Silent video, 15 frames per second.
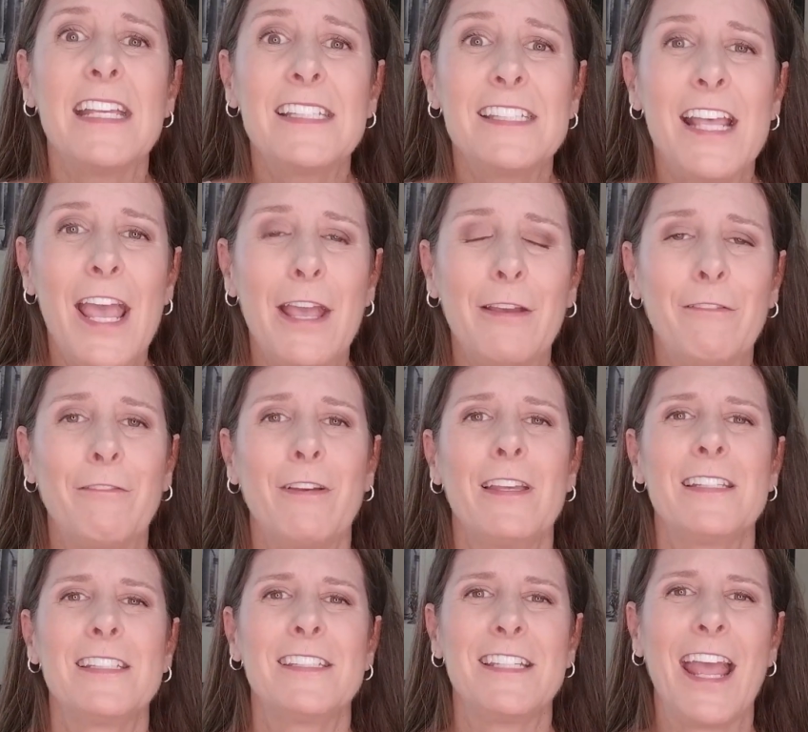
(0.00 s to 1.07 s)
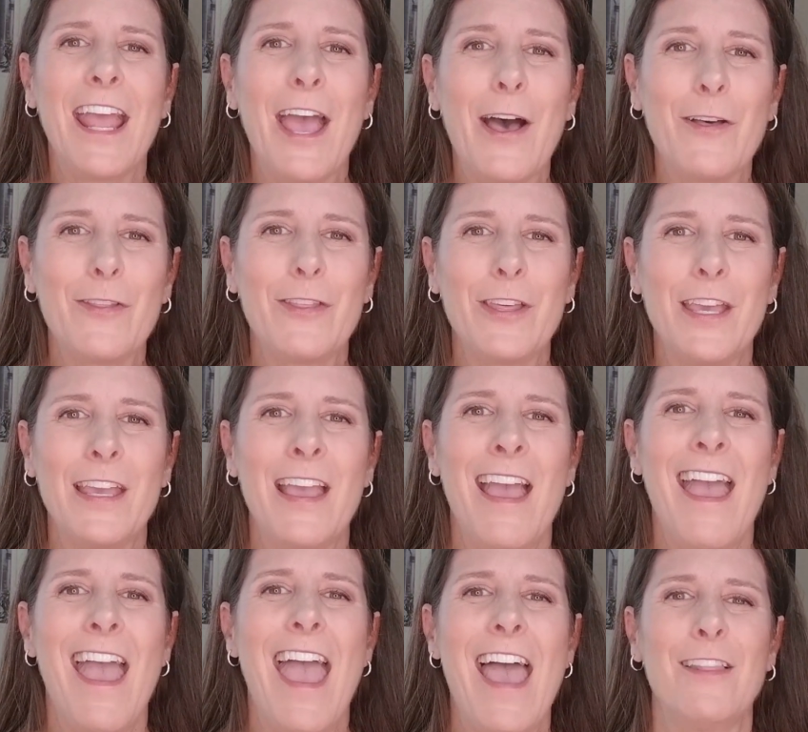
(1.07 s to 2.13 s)
safe, stay healthy,
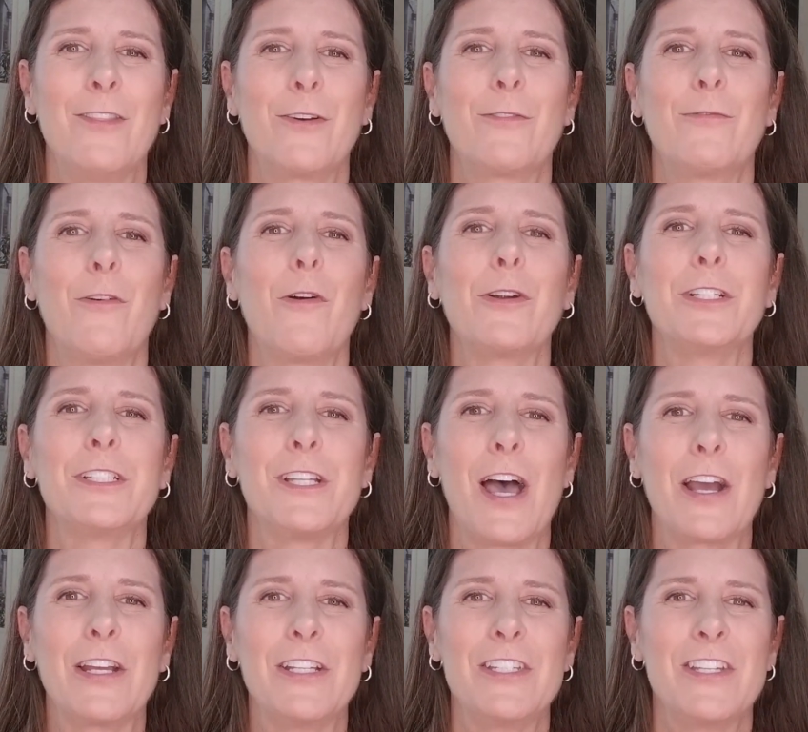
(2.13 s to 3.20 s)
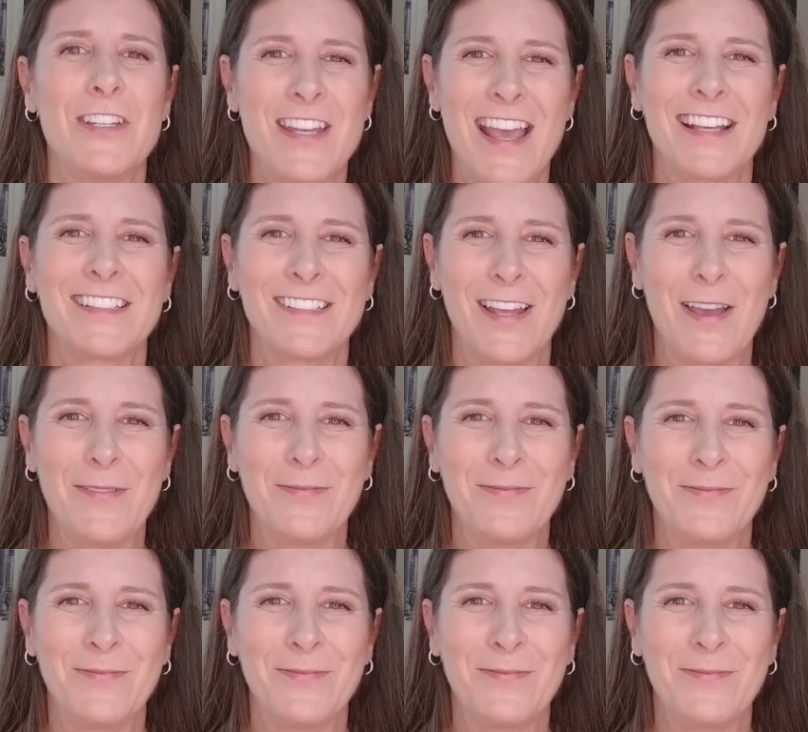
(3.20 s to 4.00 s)
and look forward to talking to you next time.